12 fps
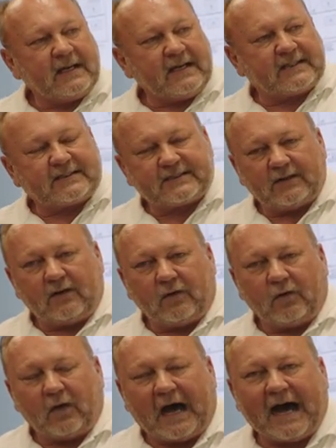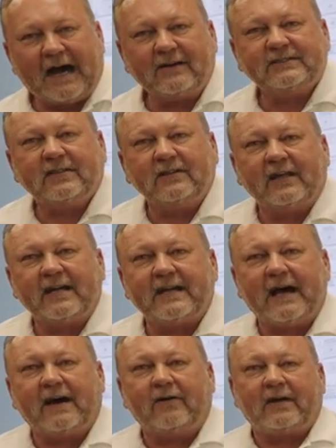it's how does it
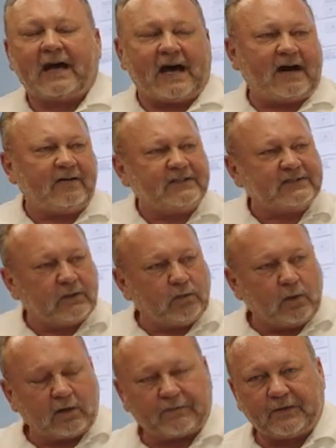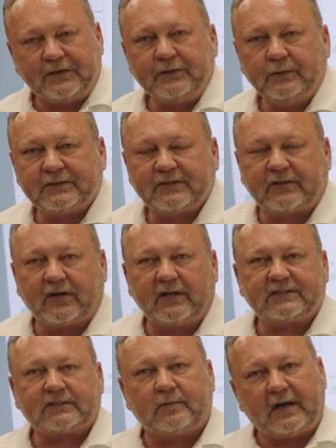lay out? How does it work for you as a
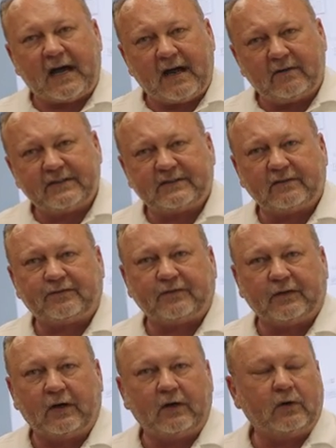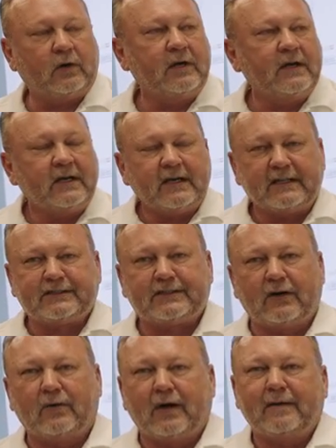customer? How does it flow? And
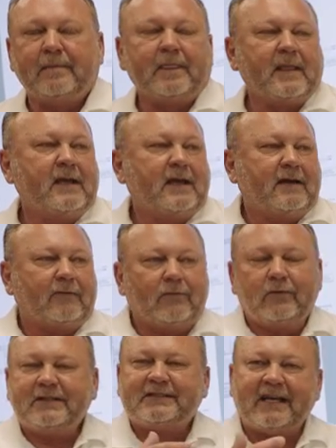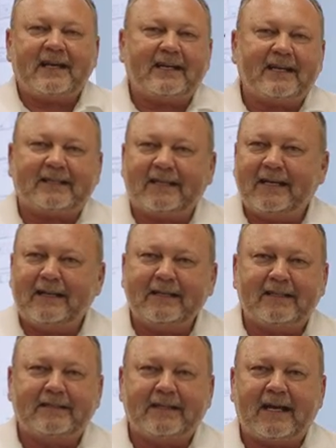so on. We say at the end
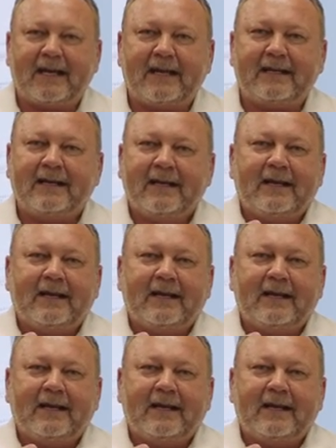of the day,